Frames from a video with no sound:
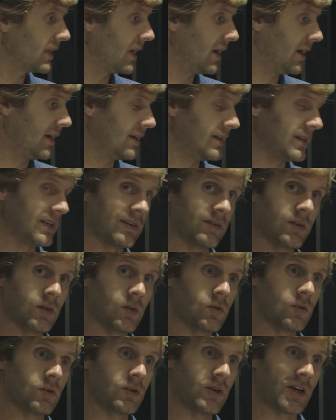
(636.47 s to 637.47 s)

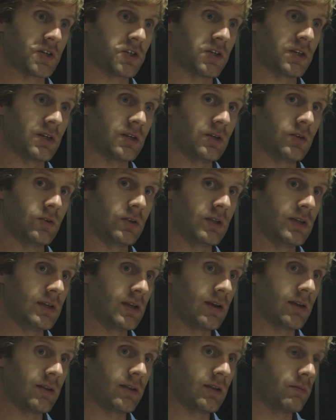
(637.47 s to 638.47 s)
to actually do
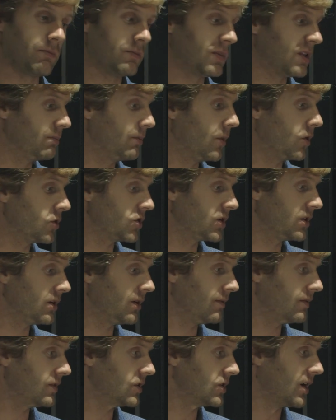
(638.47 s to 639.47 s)
the motion
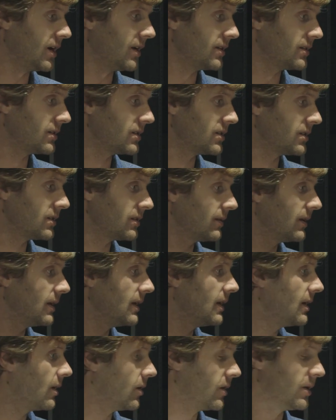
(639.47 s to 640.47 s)
of the shots,
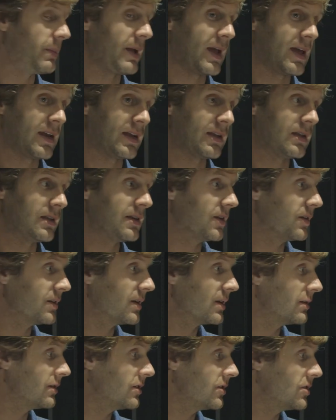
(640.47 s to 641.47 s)
or the panning and the
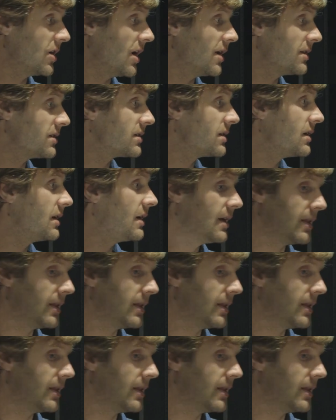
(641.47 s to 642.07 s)
tilting of the shots.